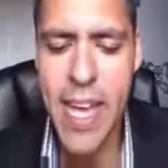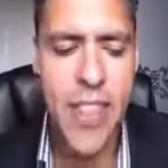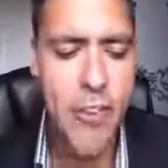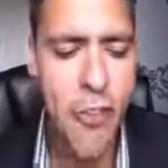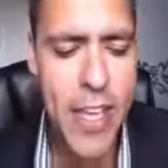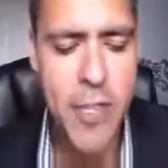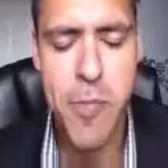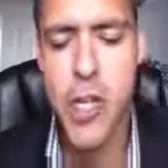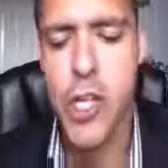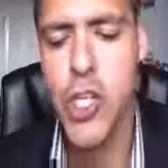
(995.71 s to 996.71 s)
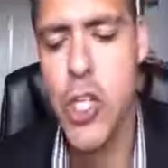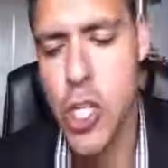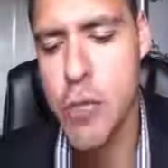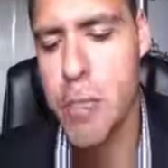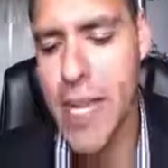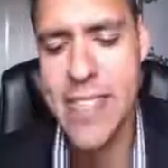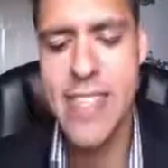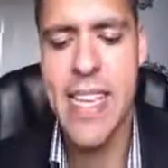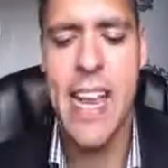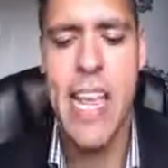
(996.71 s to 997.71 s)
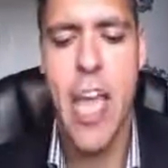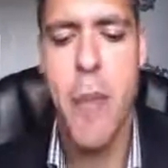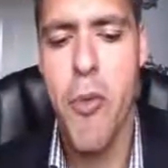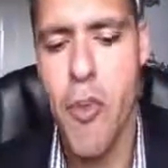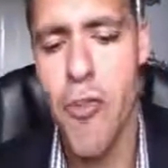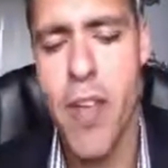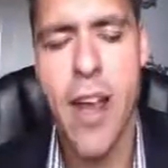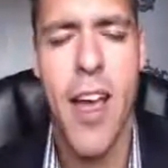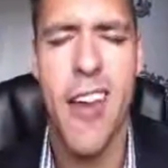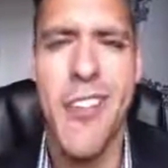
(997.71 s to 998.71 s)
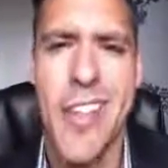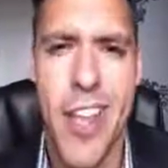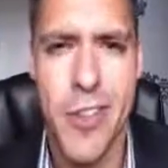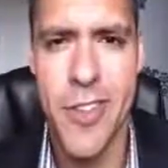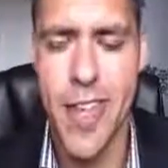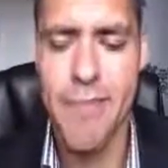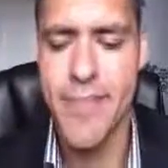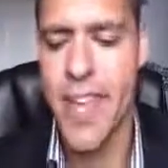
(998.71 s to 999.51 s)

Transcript: and then Facebook should basically approve it after no time.